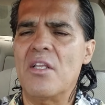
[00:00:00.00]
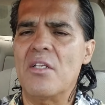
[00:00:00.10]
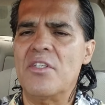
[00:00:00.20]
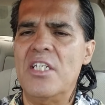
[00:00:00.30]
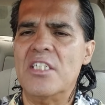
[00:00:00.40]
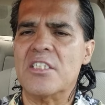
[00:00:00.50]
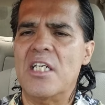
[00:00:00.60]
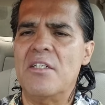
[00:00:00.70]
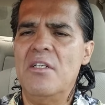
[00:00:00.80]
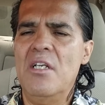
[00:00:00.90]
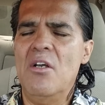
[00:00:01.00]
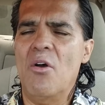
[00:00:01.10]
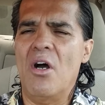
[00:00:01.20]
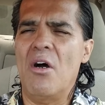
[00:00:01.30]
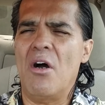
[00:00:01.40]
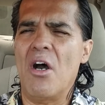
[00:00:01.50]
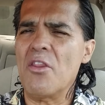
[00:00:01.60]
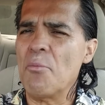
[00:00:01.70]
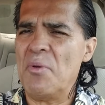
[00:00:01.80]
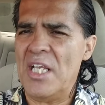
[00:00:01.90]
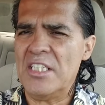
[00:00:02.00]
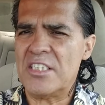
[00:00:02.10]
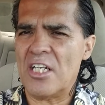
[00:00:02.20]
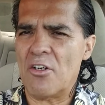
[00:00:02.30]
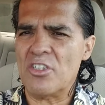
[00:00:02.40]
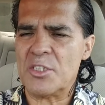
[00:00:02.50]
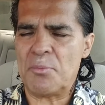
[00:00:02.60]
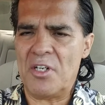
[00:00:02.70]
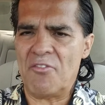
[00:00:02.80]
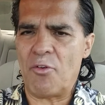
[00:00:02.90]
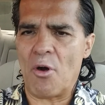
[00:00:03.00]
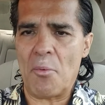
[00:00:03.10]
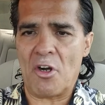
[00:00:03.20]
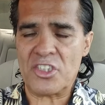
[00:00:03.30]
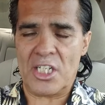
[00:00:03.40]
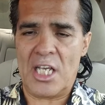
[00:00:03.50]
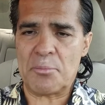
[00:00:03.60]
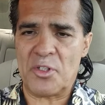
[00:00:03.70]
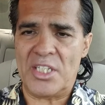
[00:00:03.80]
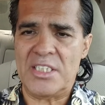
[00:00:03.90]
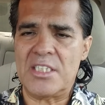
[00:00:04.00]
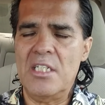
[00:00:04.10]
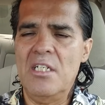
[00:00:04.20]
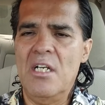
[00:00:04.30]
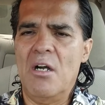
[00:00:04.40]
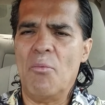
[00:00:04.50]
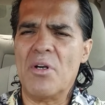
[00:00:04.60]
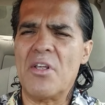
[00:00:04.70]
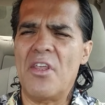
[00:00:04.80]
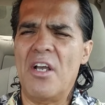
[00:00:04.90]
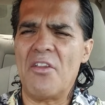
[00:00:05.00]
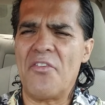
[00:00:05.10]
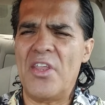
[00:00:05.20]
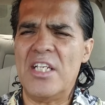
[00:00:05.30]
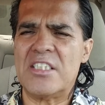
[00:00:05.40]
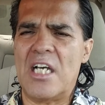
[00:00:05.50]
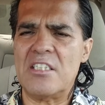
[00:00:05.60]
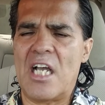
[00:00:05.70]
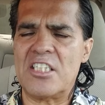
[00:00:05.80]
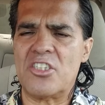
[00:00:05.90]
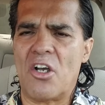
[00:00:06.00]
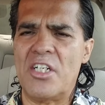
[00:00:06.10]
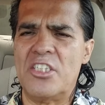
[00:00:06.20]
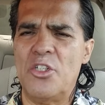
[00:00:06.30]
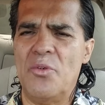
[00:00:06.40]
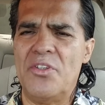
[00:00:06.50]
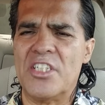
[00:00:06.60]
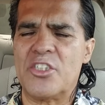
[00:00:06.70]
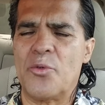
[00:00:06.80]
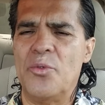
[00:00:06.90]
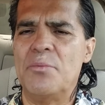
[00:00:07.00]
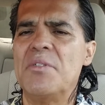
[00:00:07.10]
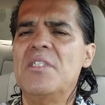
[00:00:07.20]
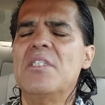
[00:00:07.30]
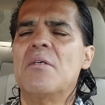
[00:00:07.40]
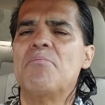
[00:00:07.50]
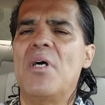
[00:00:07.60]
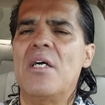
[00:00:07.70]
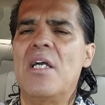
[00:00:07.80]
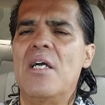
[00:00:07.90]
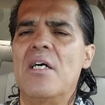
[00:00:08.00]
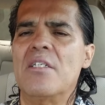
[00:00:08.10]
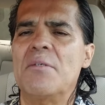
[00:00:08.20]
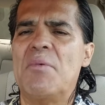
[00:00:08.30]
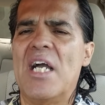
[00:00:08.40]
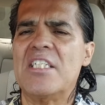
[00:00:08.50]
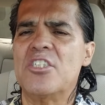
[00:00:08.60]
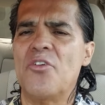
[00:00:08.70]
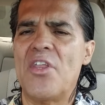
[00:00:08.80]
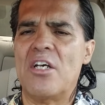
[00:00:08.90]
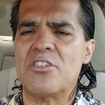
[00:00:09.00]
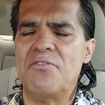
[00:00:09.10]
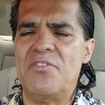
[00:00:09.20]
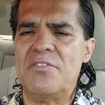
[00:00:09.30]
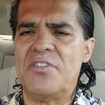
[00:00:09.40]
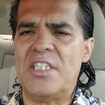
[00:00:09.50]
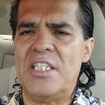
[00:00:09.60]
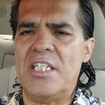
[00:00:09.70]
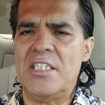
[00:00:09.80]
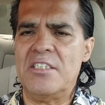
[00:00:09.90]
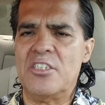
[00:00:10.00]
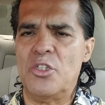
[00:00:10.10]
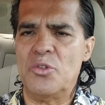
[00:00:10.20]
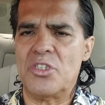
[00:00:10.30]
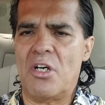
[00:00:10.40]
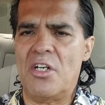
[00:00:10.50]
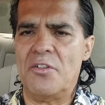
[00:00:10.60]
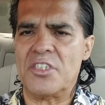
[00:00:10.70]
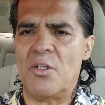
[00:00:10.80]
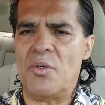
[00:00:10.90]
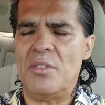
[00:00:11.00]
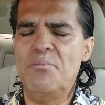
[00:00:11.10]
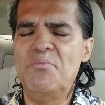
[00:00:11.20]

These and other beings that are in spirit form are celebrities. One of the other things, I started doing this group back in 2015 in Tucson, Arizona,